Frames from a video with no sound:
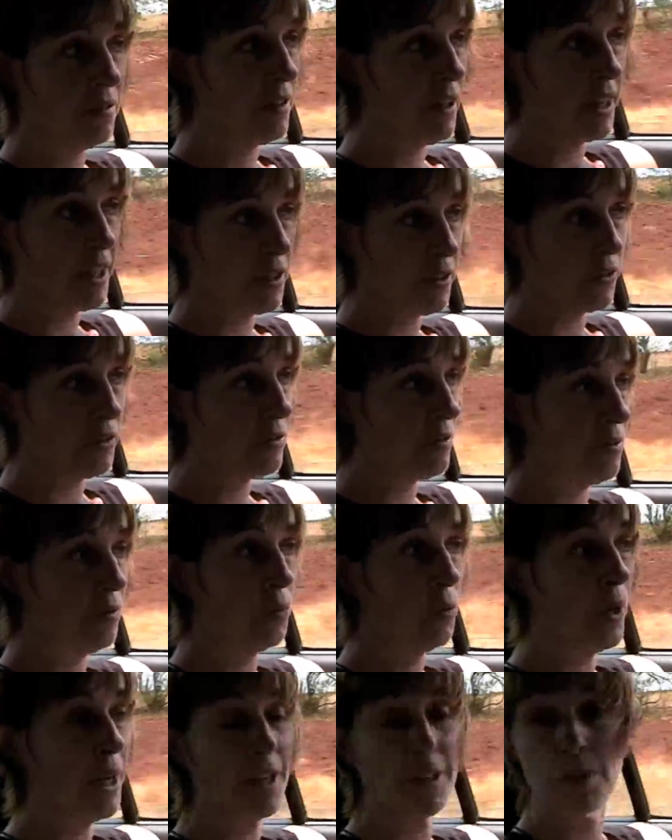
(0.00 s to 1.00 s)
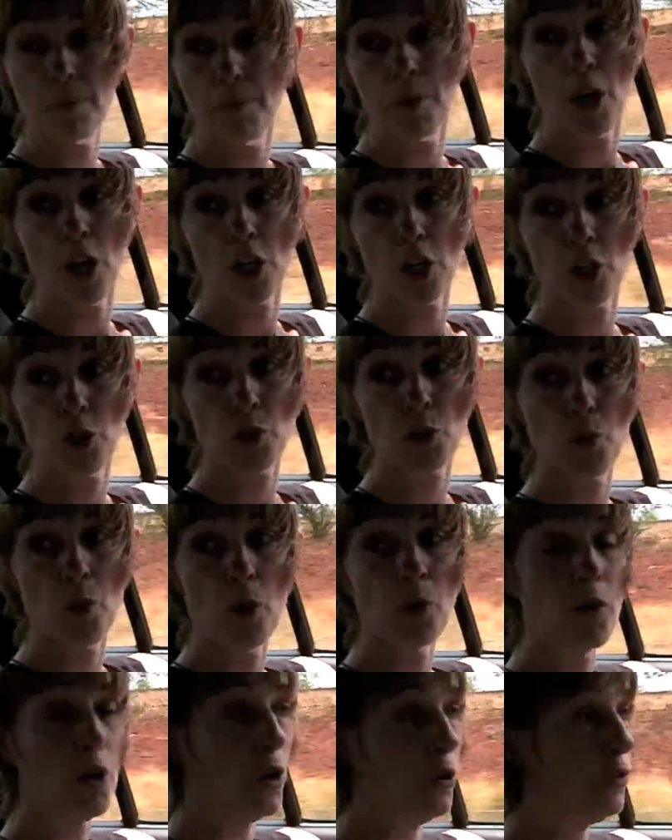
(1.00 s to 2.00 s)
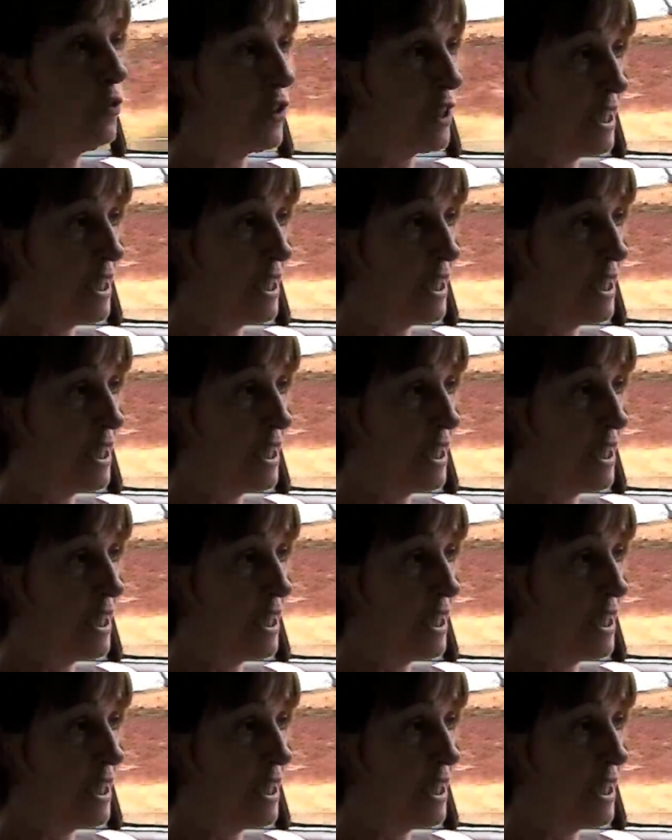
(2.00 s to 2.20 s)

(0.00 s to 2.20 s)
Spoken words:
or one of the partners won't go